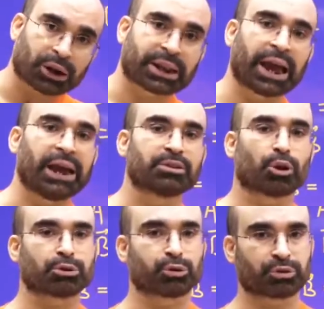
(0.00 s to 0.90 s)
K is
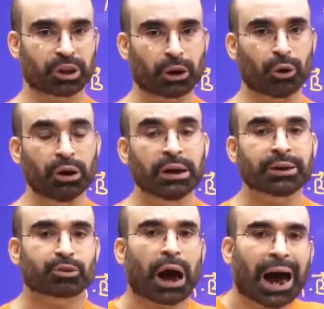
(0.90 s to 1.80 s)
also 0.
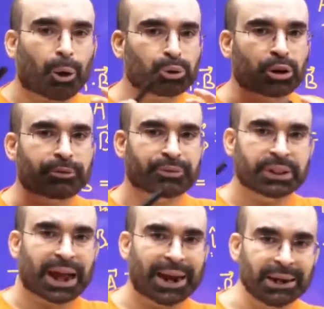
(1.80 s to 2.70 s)
So out of
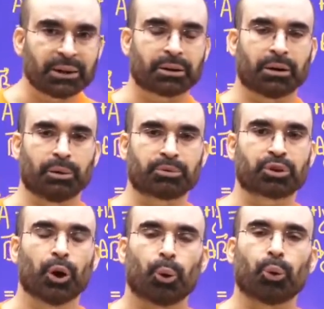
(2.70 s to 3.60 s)
9 terms,
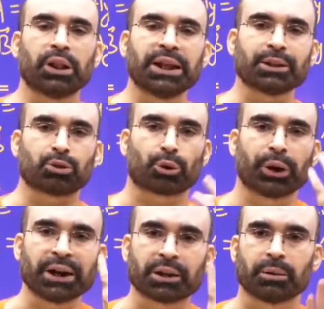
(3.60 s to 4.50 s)
only
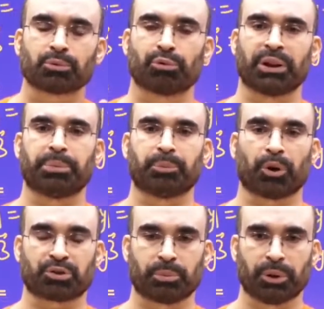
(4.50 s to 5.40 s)
3 terms will be
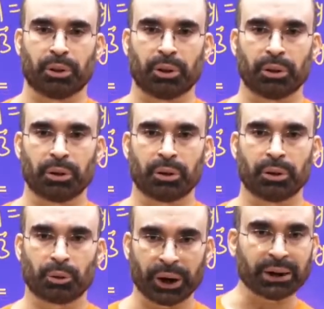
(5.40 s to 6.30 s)
possible,
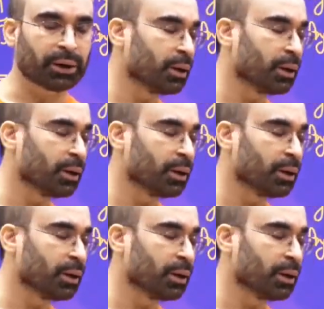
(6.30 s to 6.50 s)
right?